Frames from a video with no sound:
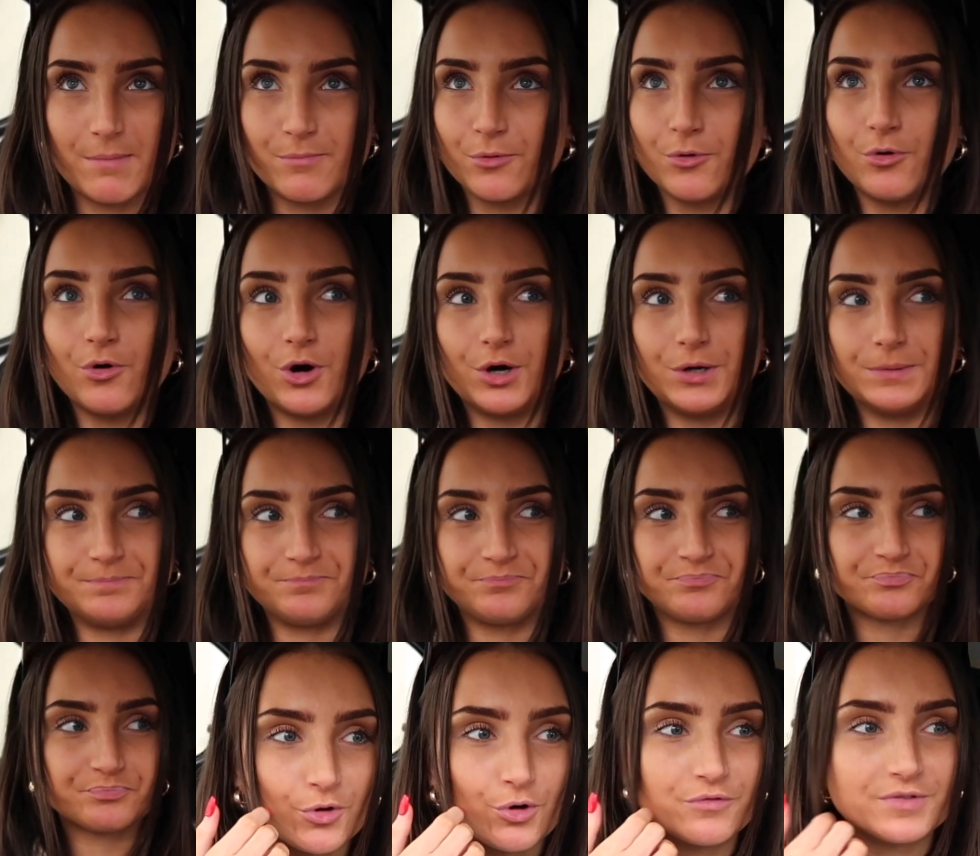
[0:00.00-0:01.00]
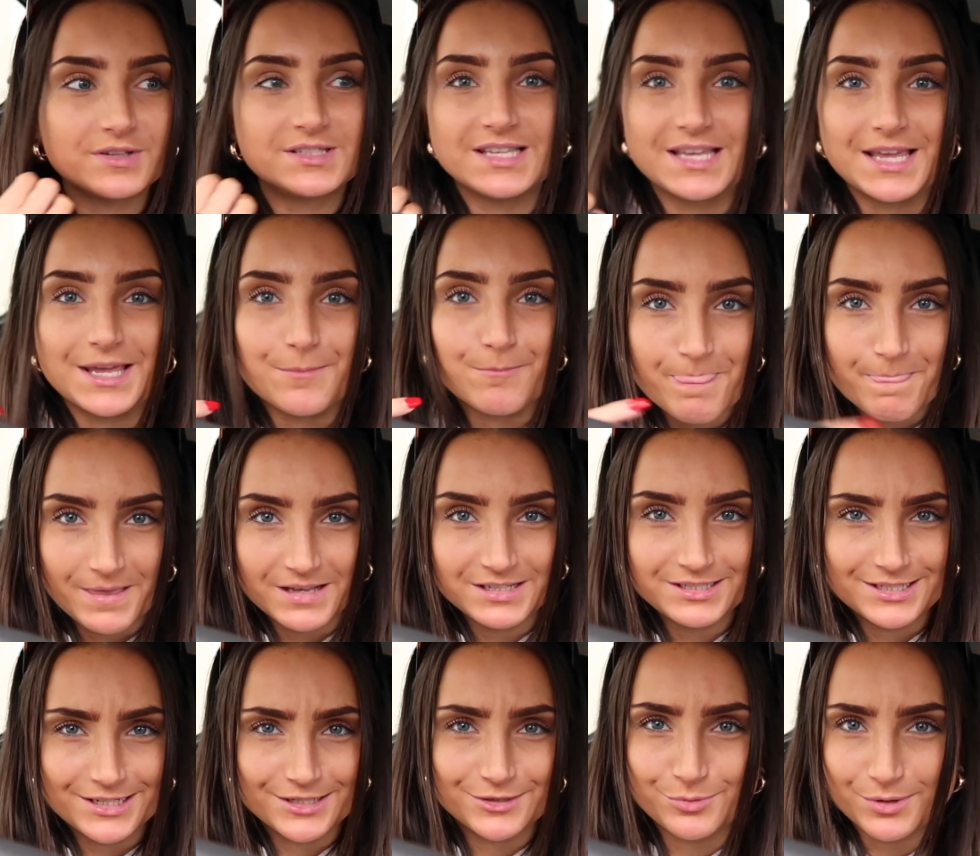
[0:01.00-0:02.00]
brought on, obviously,
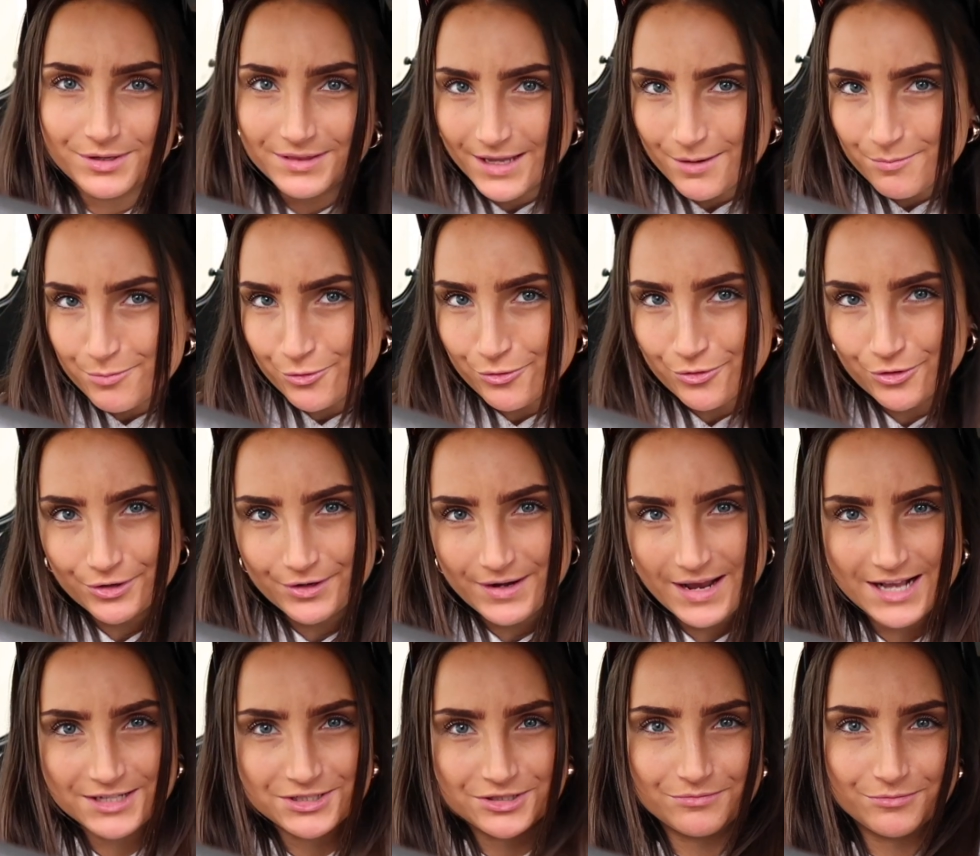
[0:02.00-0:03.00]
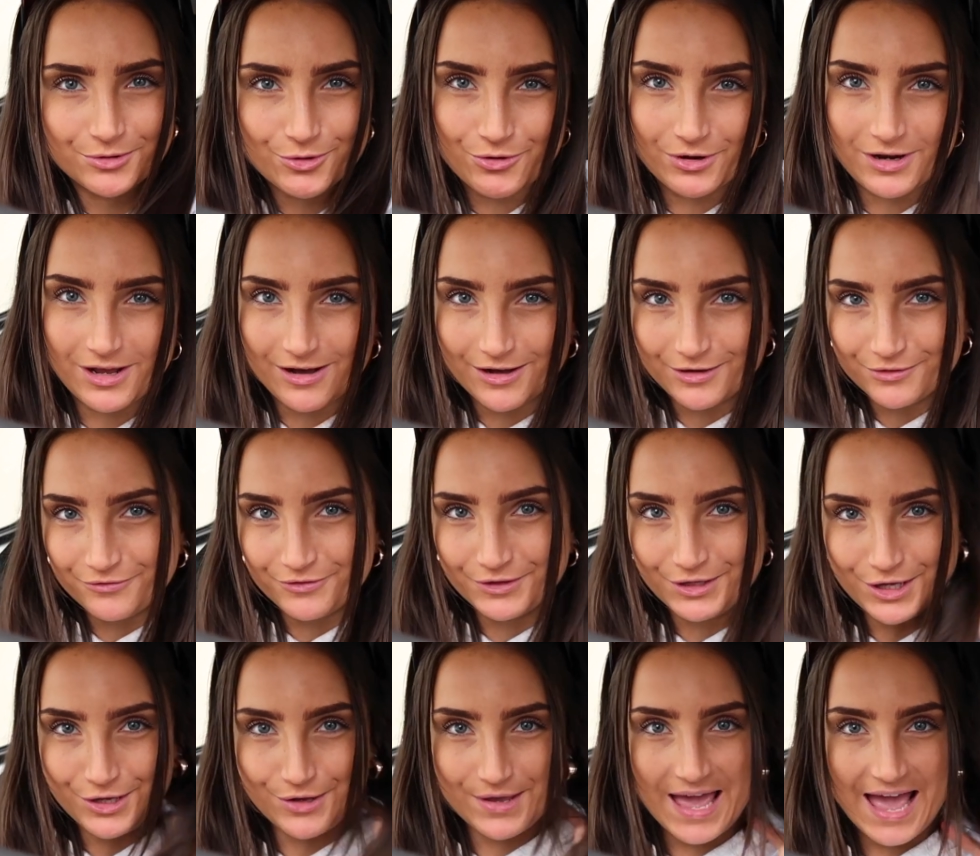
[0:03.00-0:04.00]
this year's one, they brought on Adam Collard for
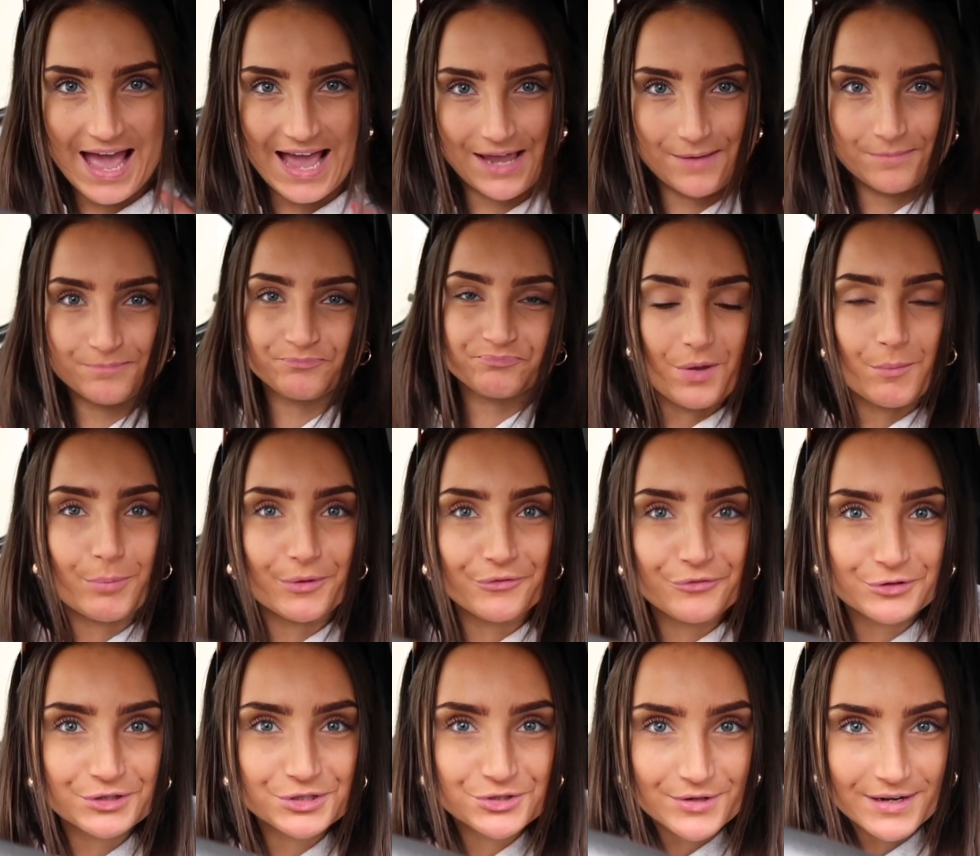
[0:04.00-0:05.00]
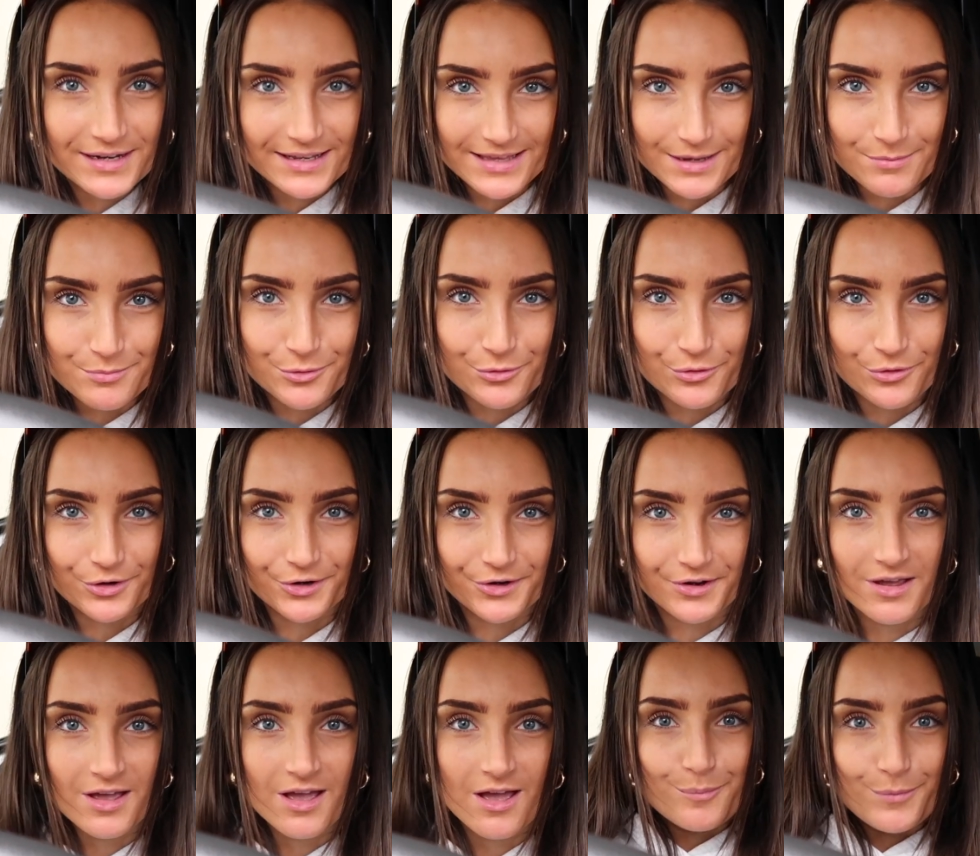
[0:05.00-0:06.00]
UK. But for Australia, they brought
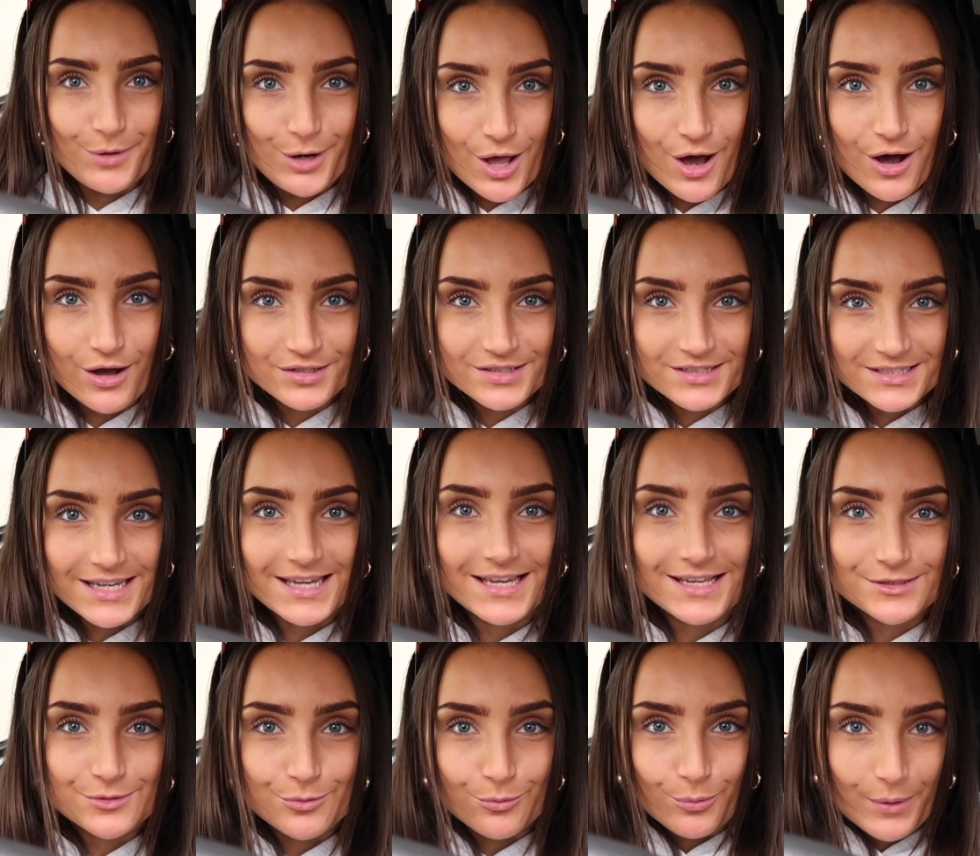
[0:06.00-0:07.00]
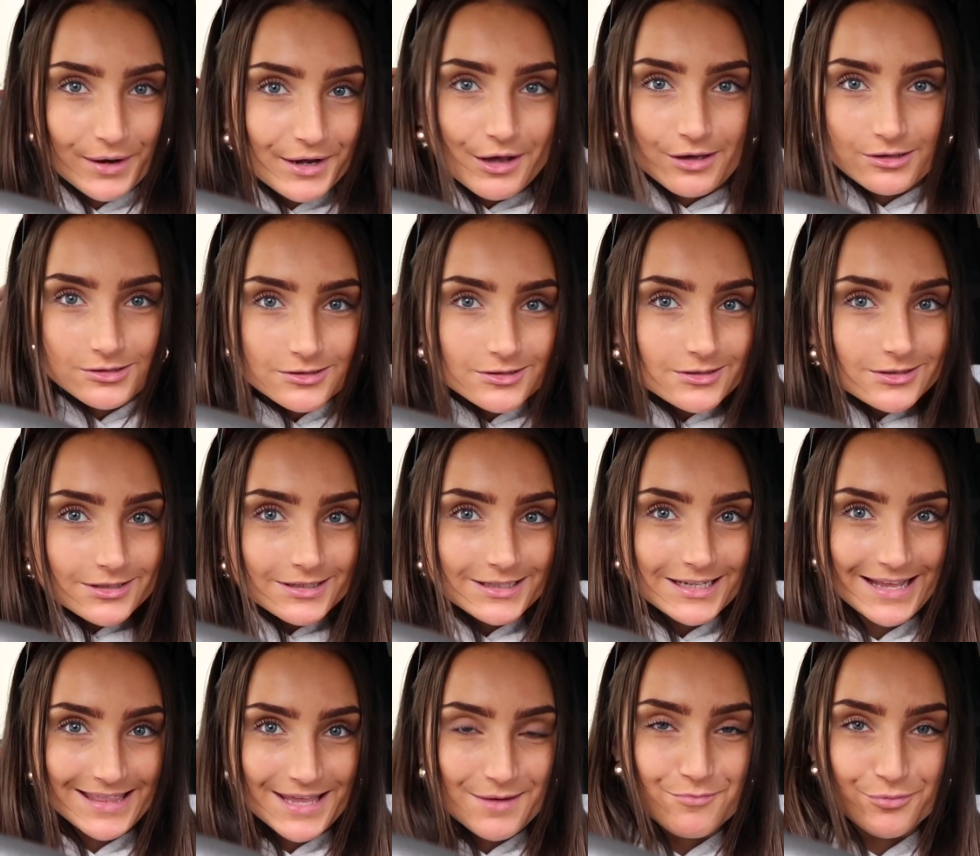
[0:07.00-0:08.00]
on last year's winners.
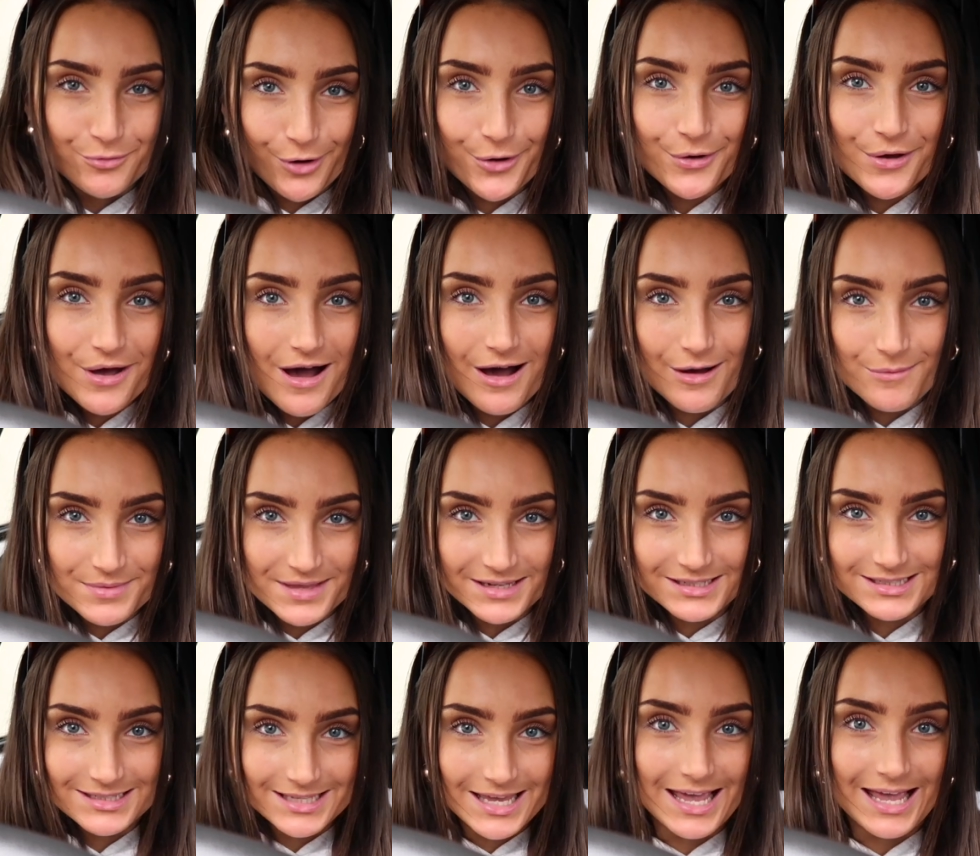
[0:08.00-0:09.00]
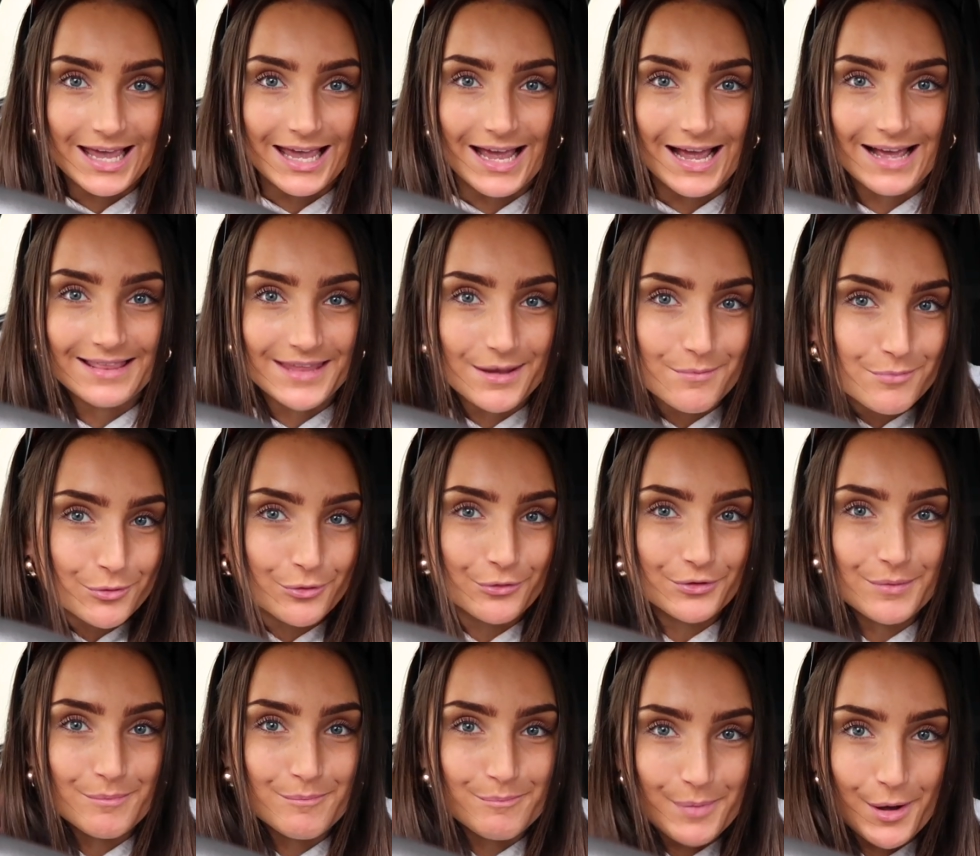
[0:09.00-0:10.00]
Like, they broke up this year and they brought
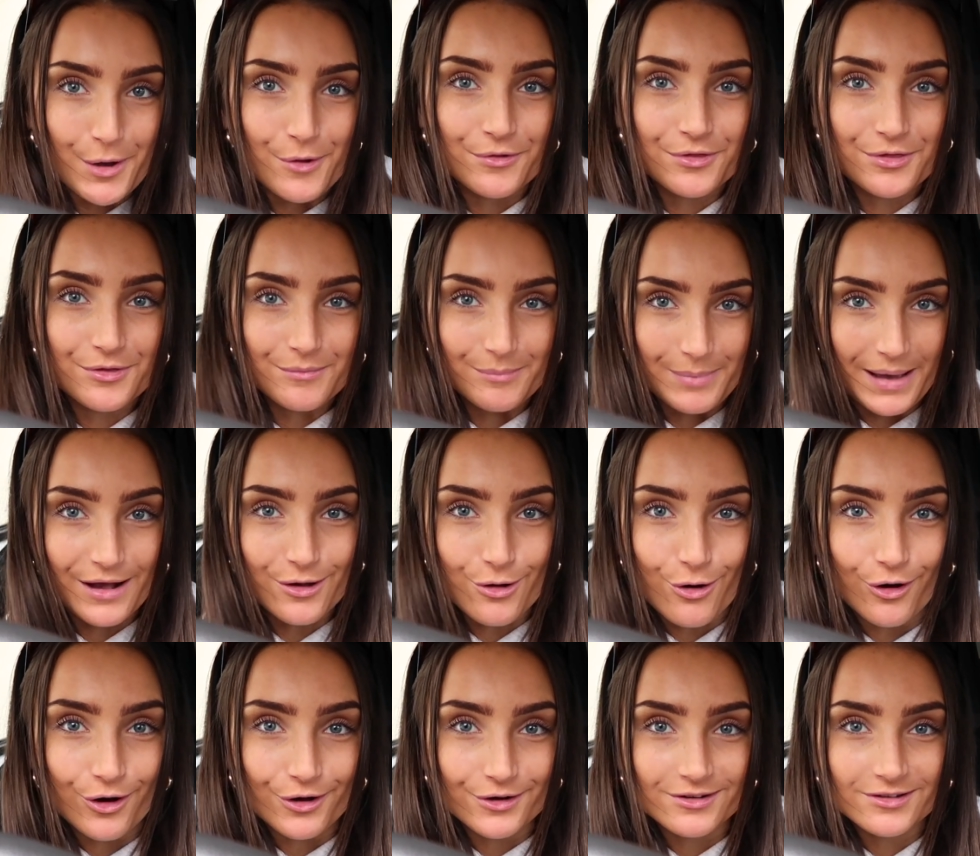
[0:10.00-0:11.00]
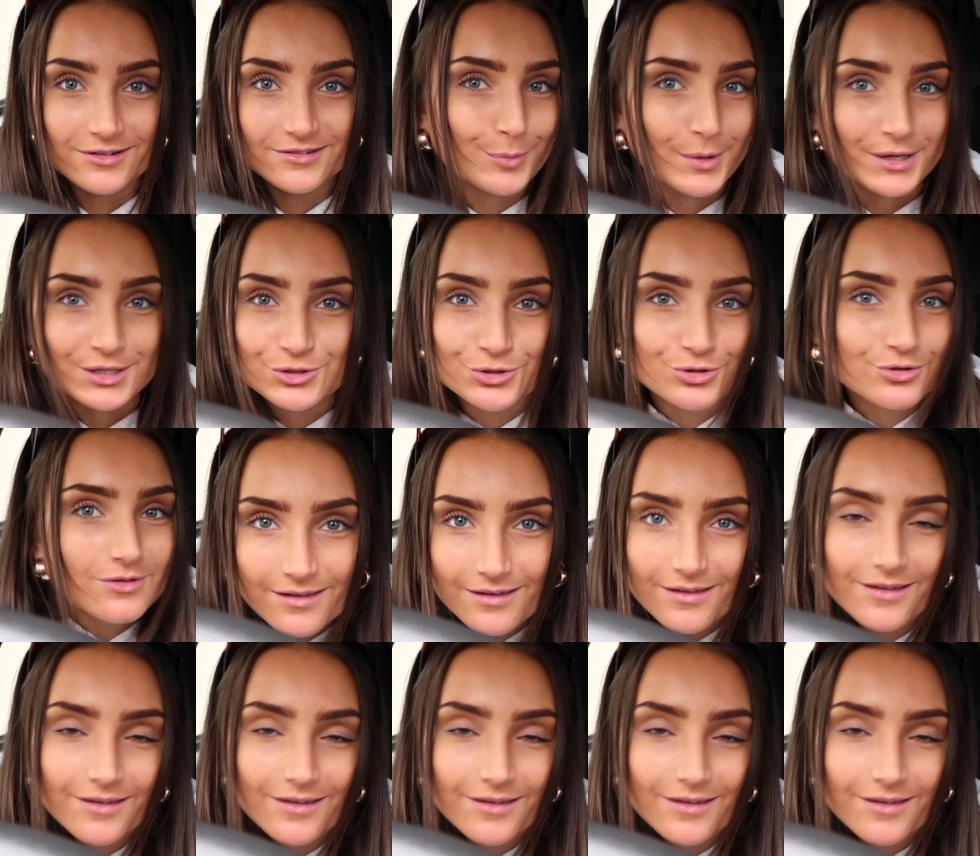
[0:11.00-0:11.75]
them both back on, which